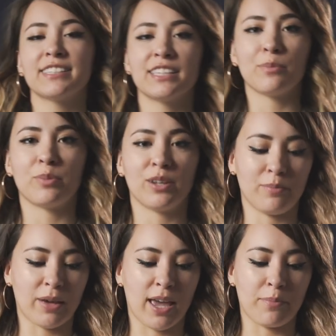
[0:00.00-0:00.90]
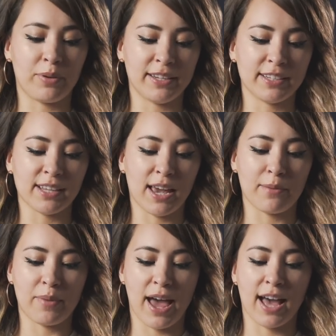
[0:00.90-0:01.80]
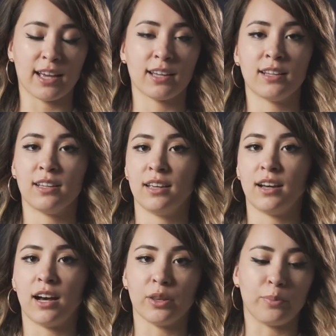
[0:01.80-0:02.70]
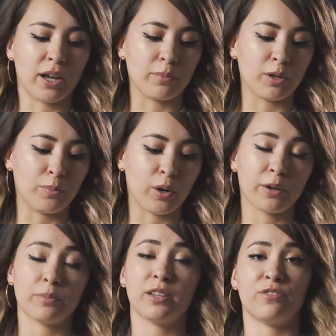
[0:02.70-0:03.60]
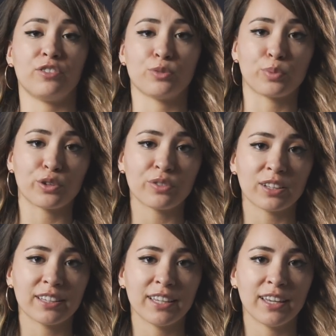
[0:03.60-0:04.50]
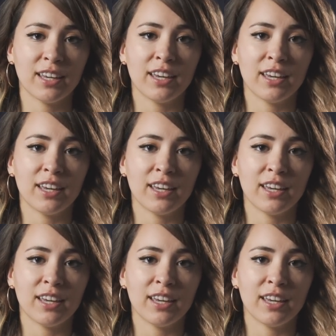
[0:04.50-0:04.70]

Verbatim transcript: like to keep it in my Peak Design bag on the bottom compartment, fits perfectly.